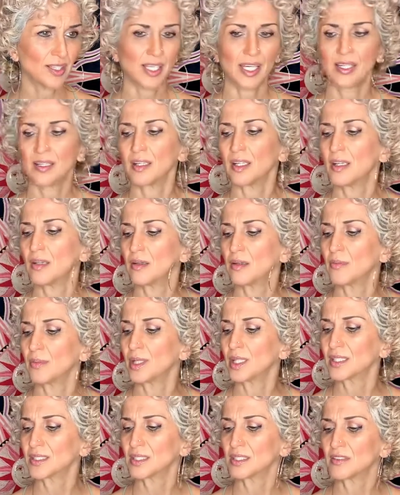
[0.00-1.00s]
that
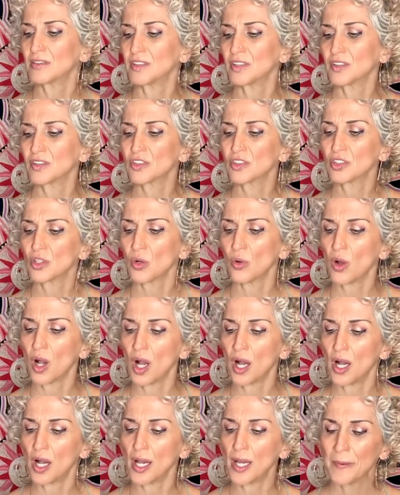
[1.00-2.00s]
because this feels so
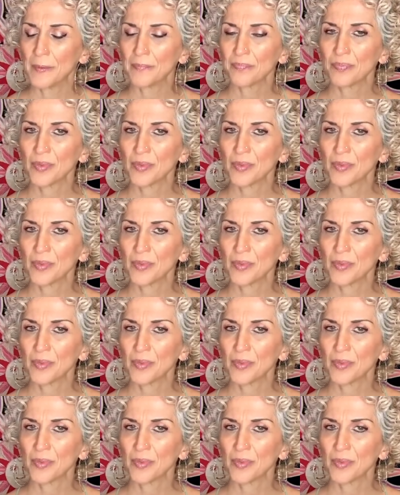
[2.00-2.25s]
hot,